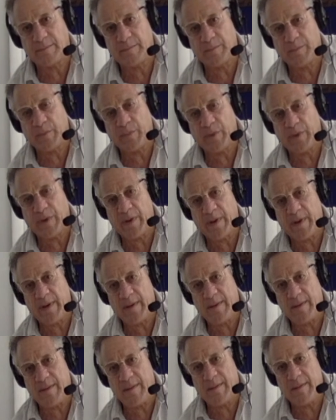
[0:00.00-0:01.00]
Breathe
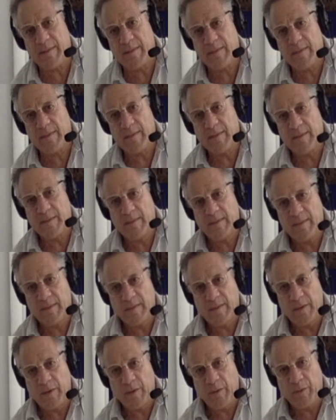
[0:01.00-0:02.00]
in,
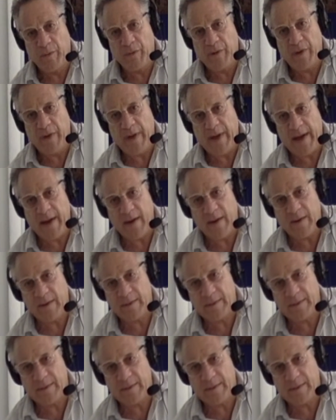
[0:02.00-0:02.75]
breathe out.